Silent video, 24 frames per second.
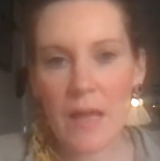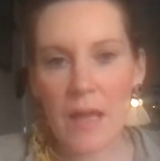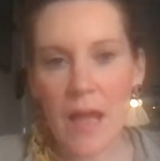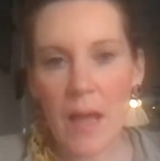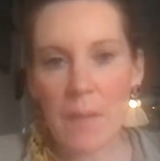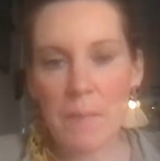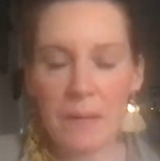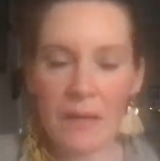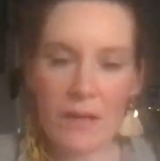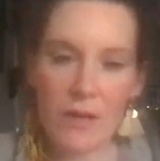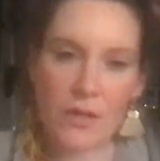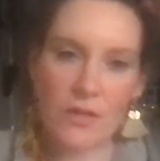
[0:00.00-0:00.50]

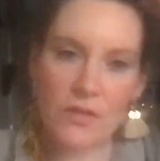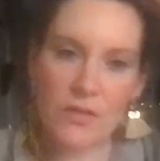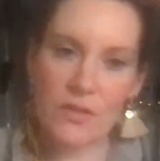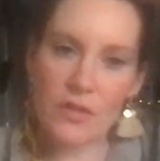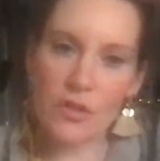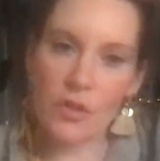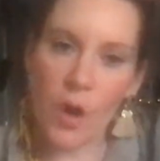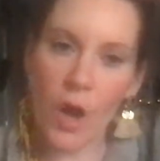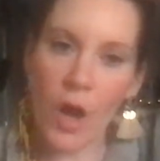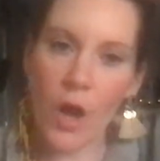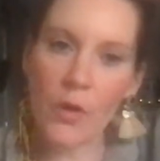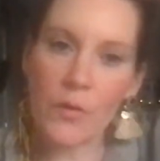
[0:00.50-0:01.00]
Because
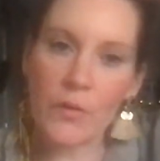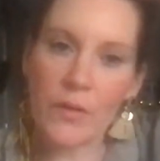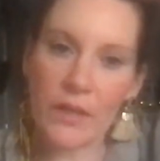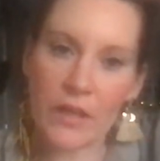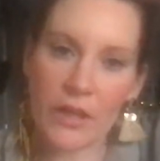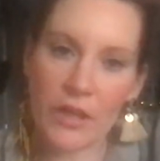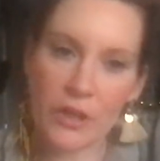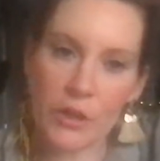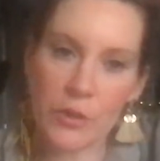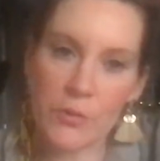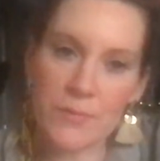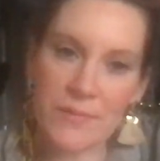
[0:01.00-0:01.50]
not only
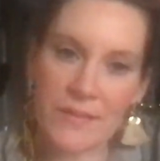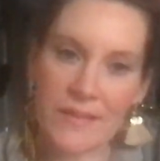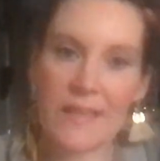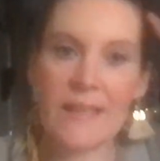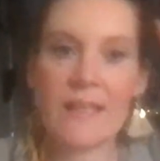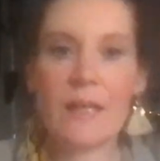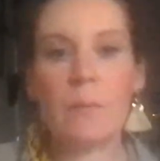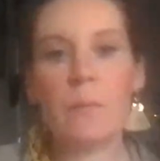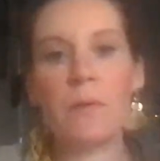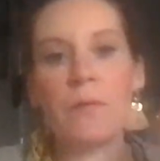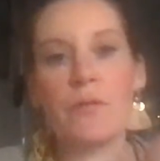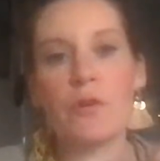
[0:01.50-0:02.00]
are you
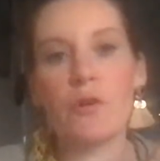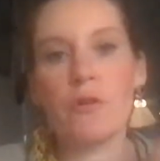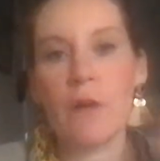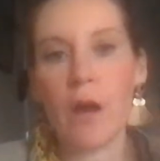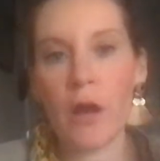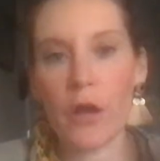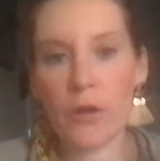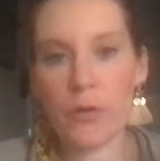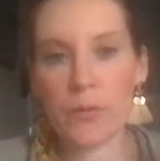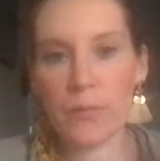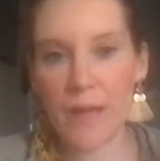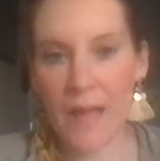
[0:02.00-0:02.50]
dealing with your
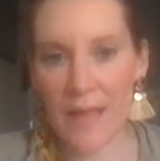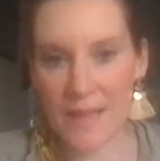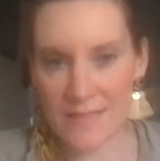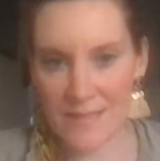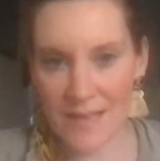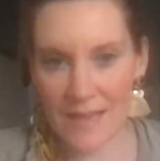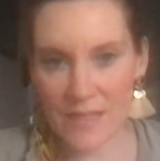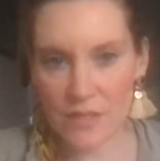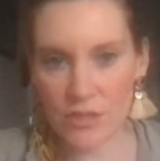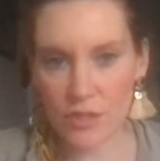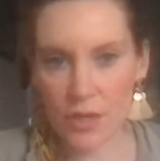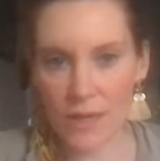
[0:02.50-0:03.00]
own
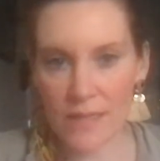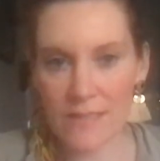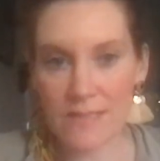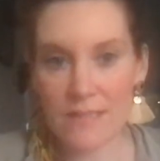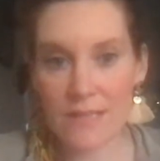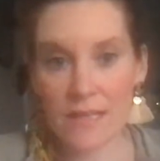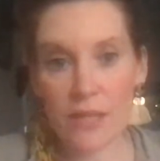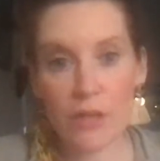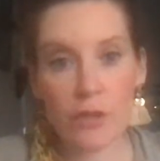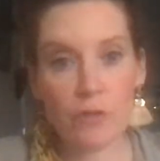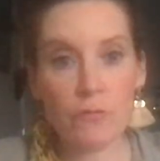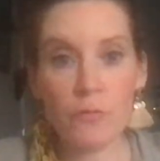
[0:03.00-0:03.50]
SHIT,
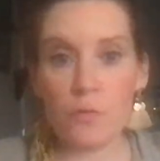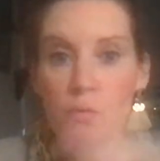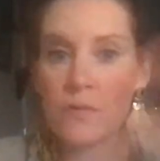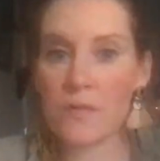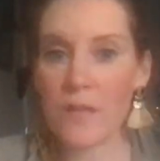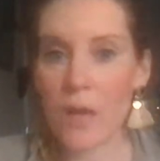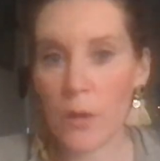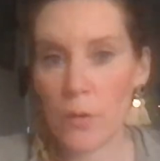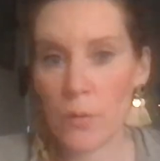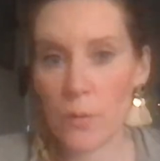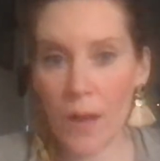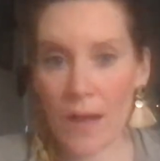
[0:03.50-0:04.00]
you're
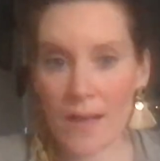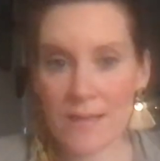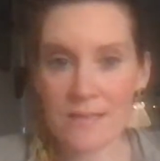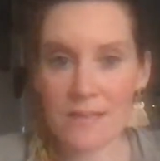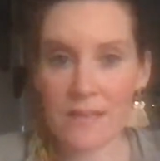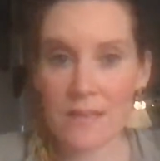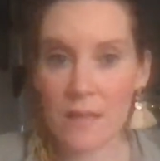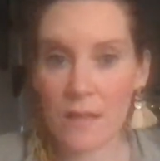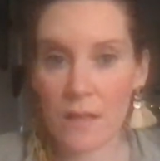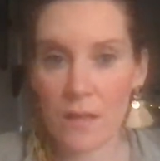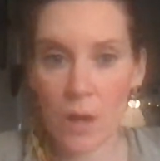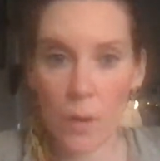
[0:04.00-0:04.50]
also, as
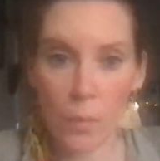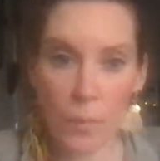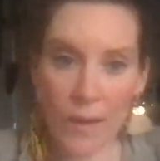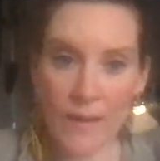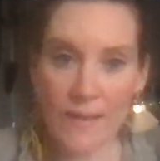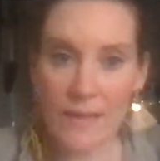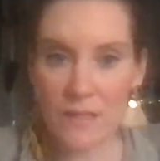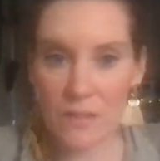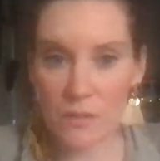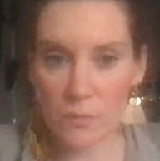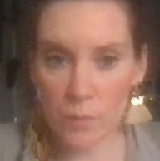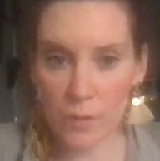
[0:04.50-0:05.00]
the
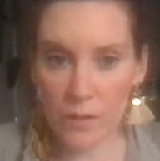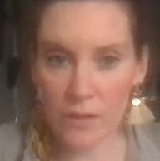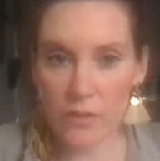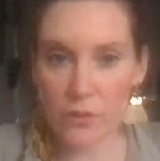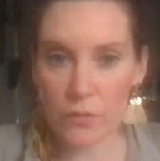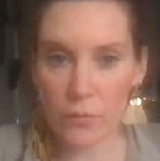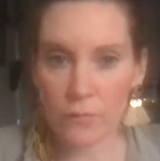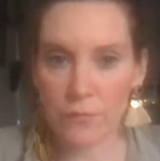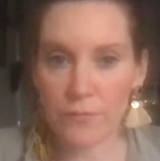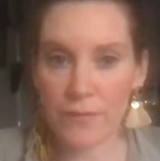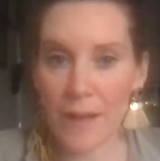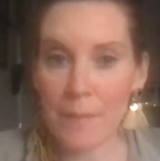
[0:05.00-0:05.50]
awakened one in
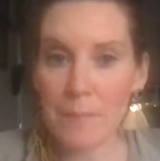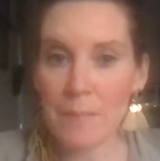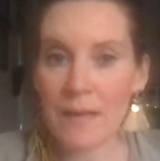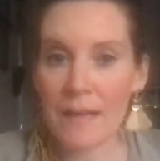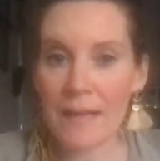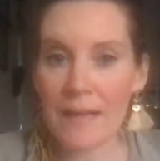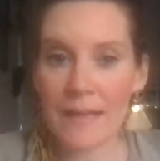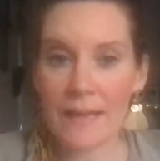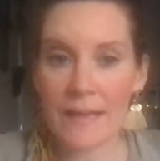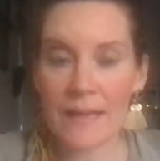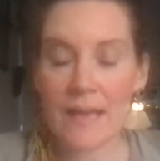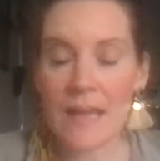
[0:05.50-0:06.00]
your
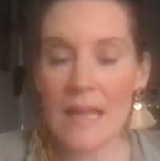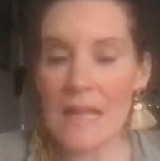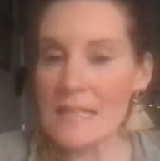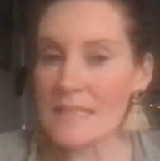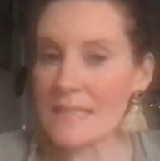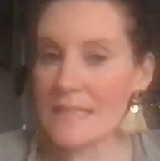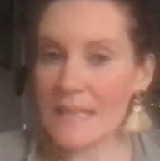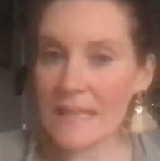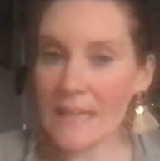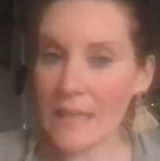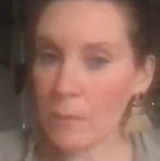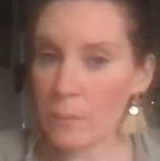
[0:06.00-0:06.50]
family,
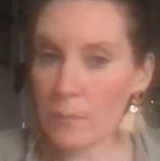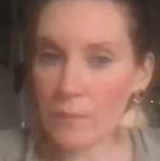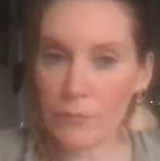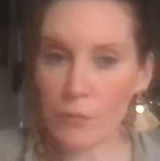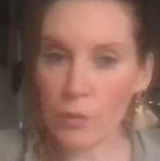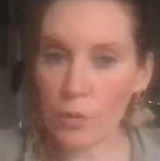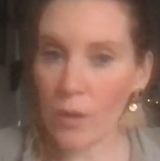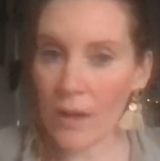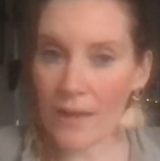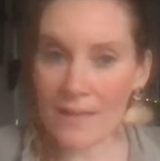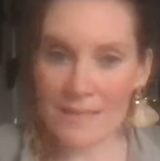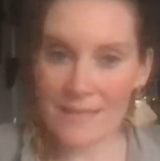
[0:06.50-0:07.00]
dealing with
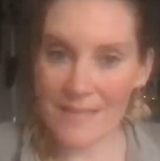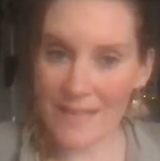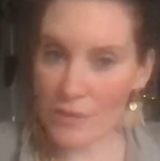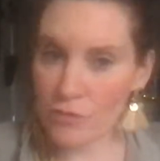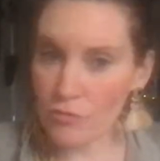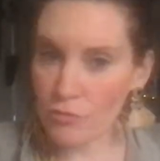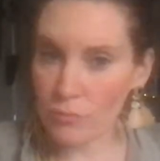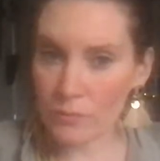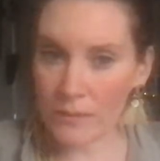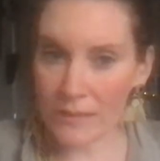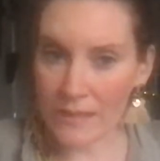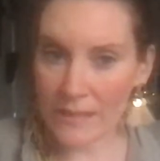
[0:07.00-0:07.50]
your
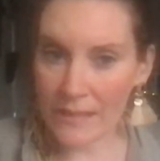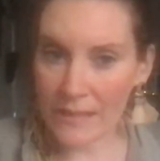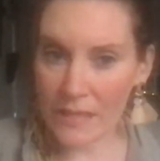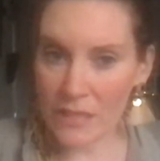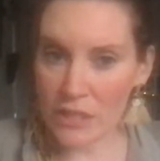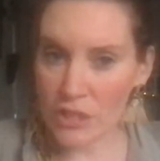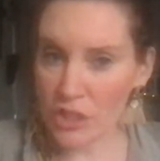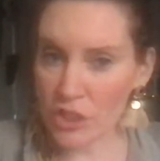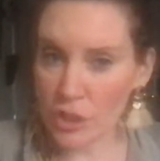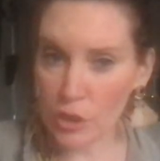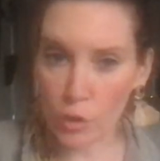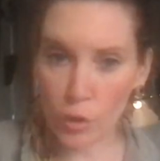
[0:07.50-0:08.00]
ancestral
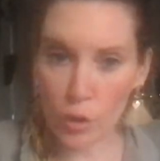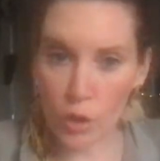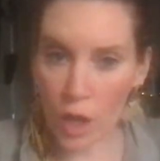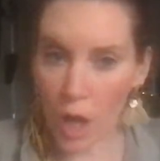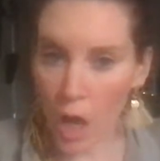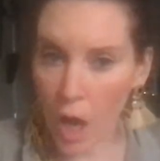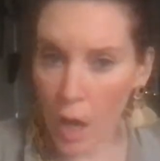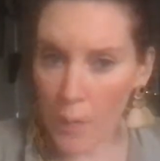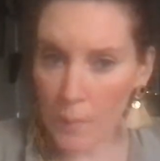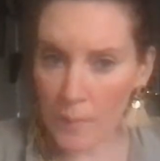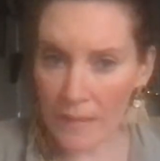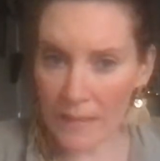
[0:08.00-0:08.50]
lineage and your
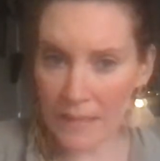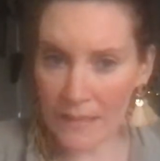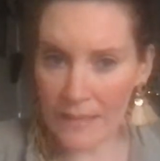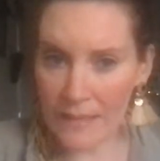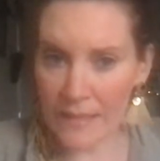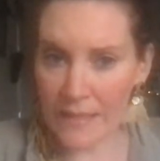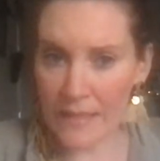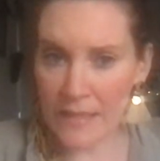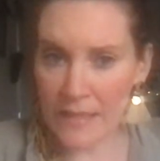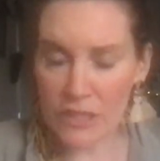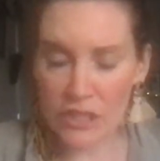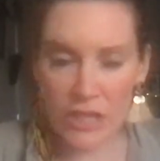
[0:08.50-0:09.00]
karmic
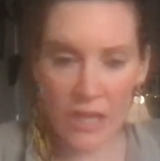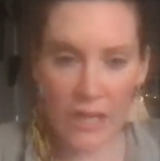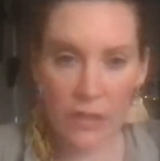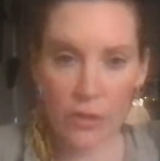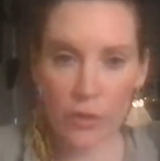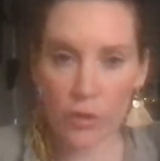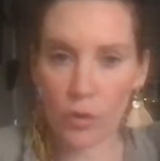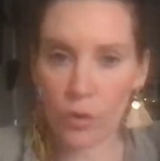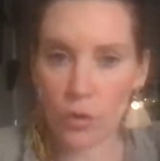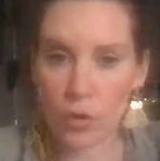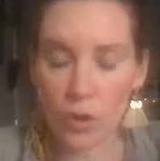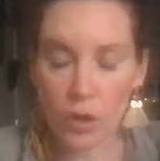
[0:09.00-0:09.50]
lineage and
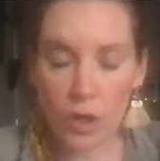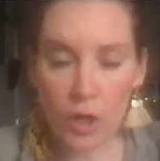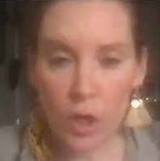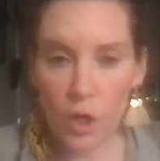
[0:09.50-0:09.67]
all